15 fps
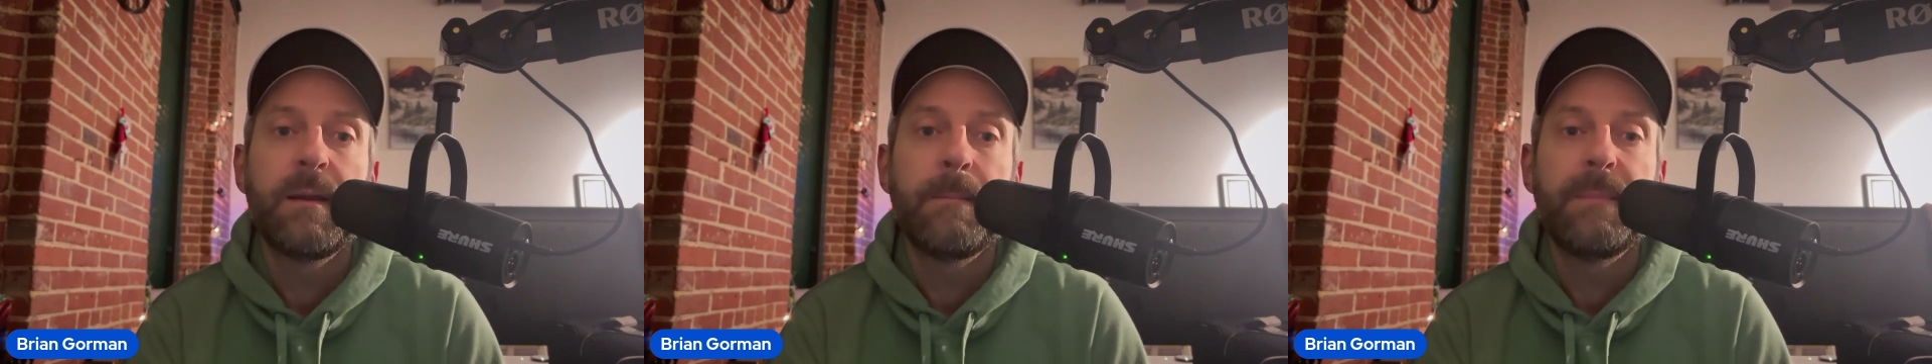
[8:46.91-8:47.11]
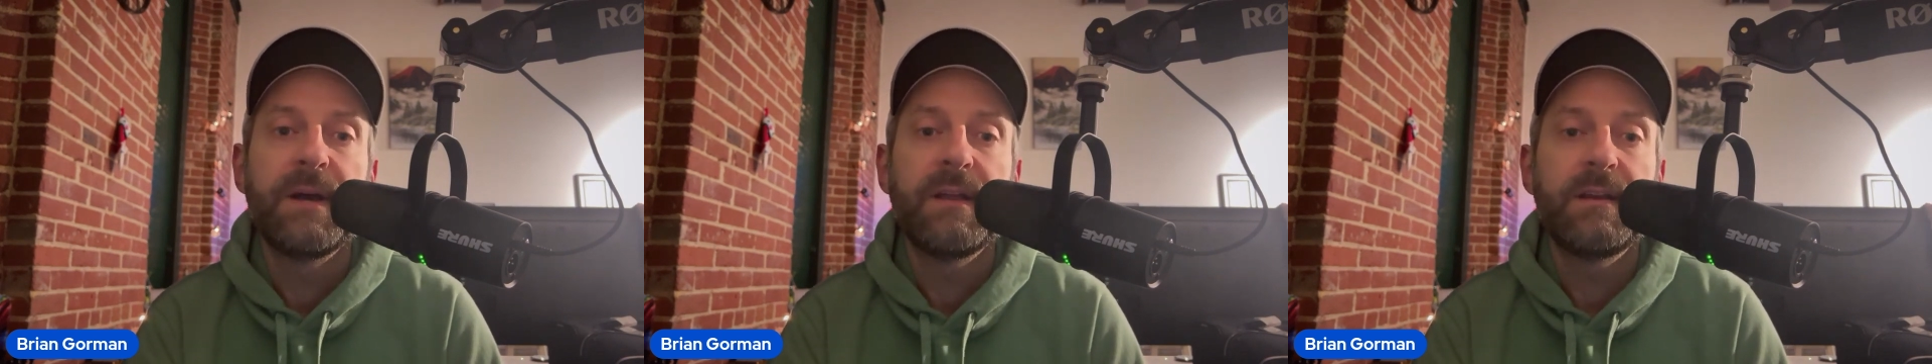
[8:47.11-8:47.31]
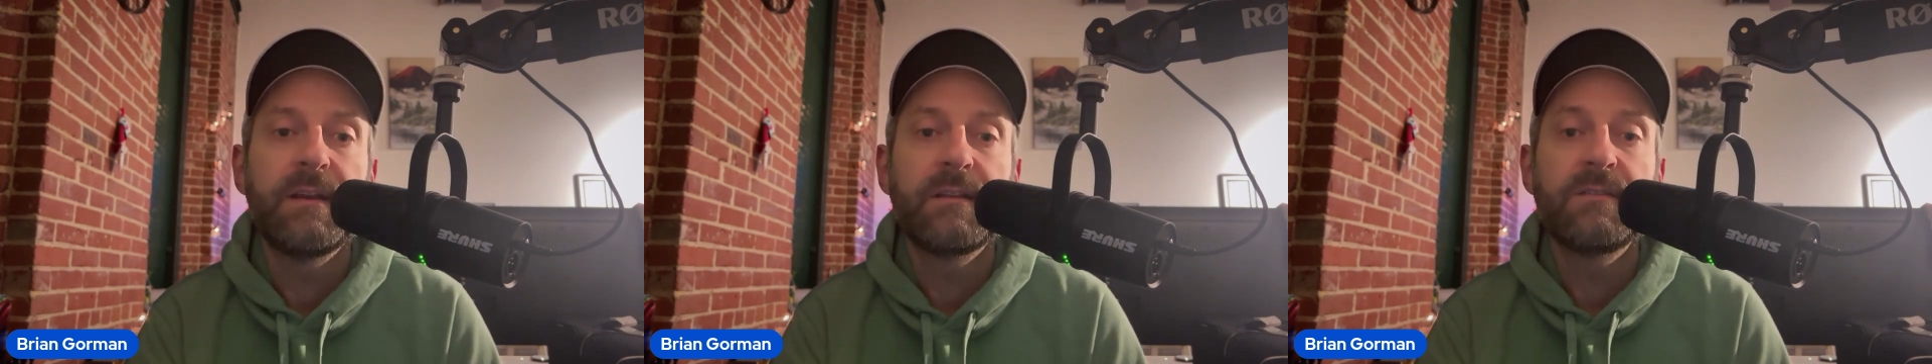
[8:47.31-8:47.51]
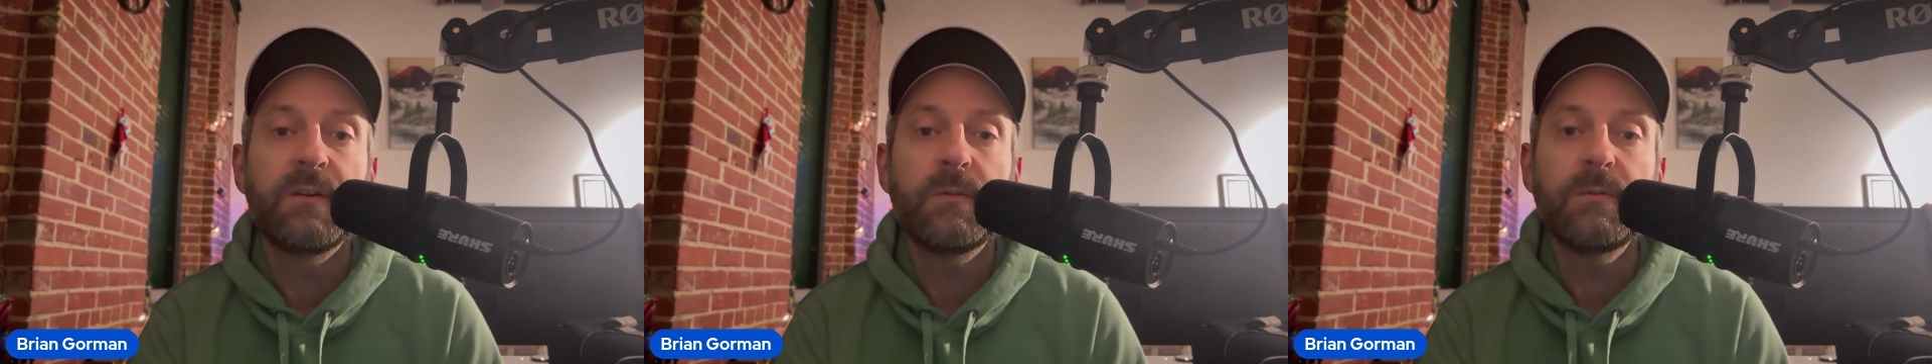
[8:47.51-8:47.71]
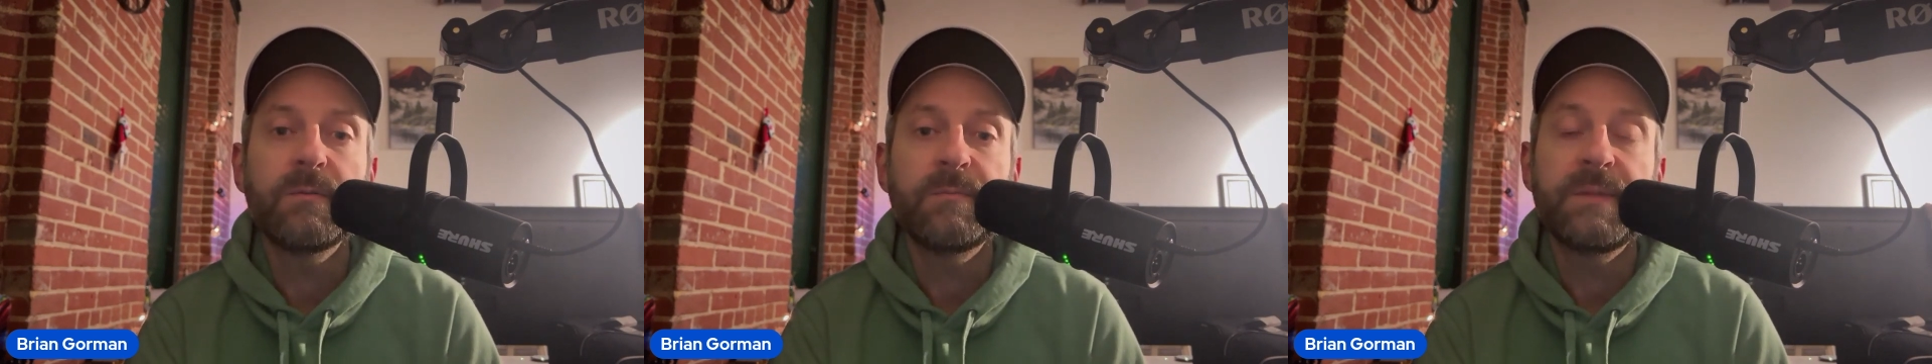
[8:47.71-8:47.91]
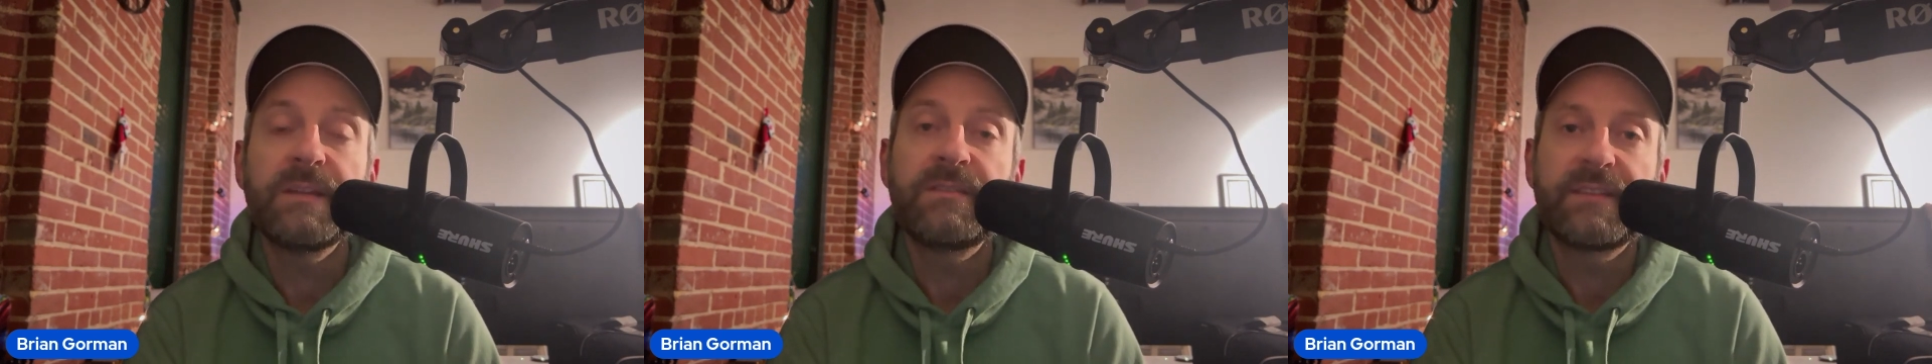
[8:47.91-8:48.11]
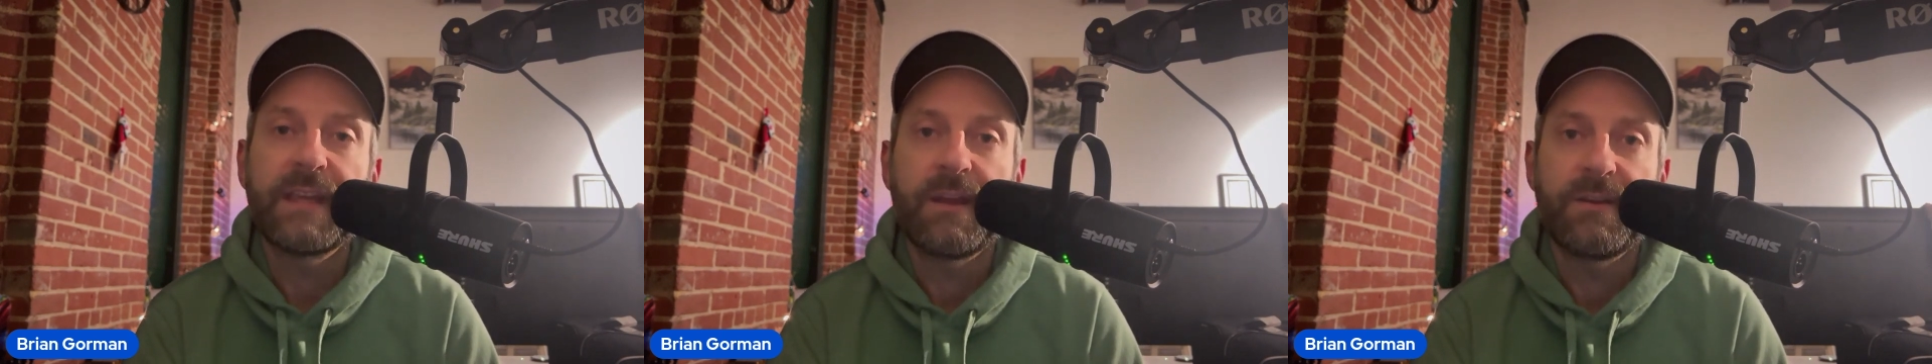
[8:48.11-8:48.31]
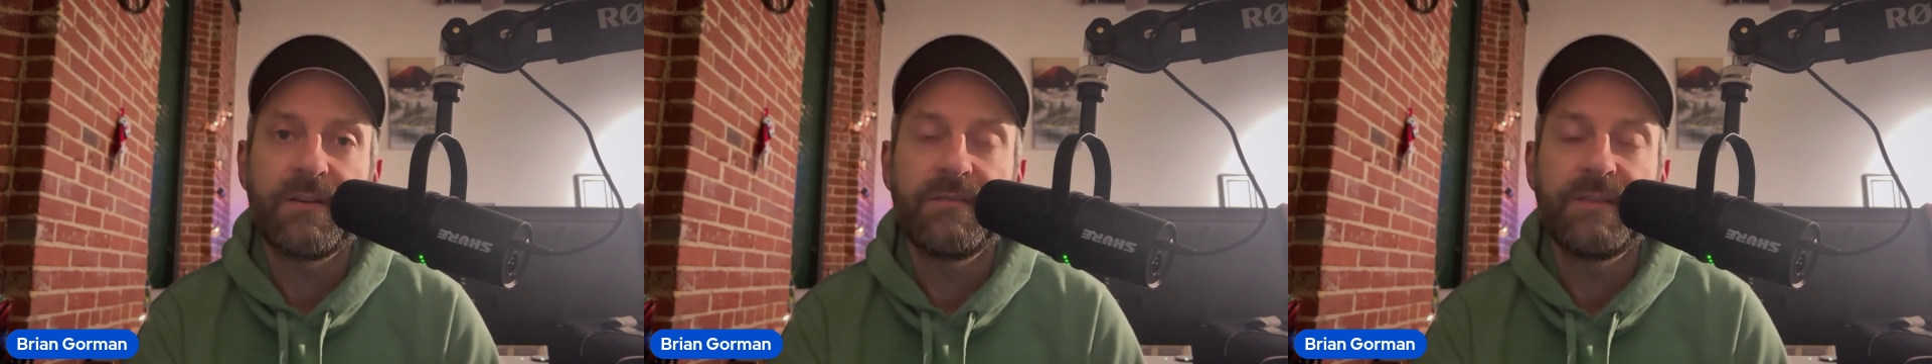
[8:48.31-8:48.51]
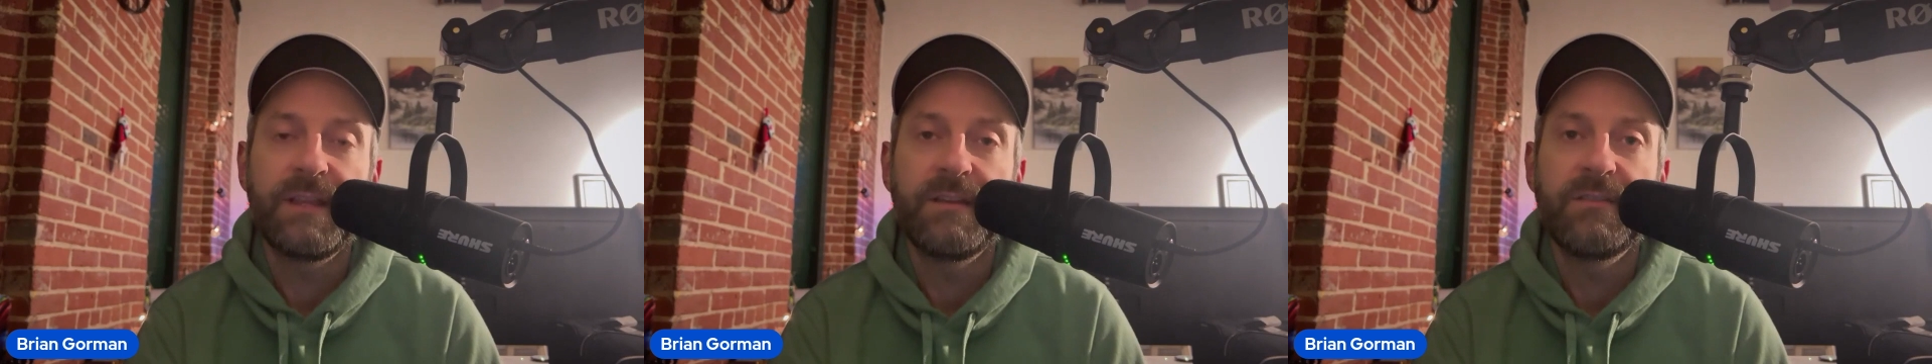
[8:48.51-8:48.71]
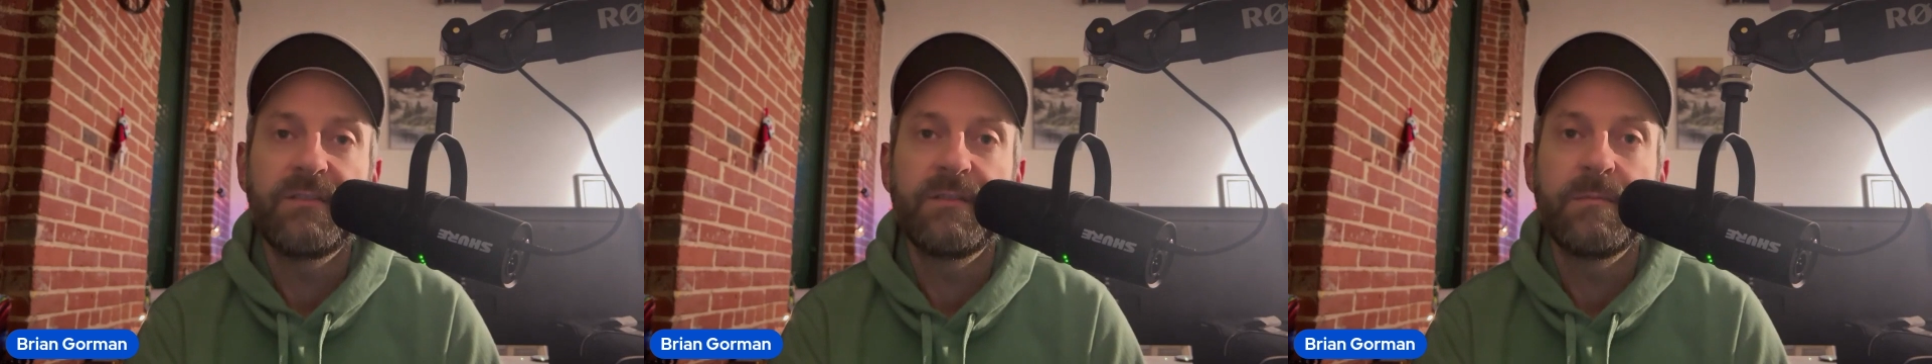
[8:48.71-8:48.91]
But don't be scared of this.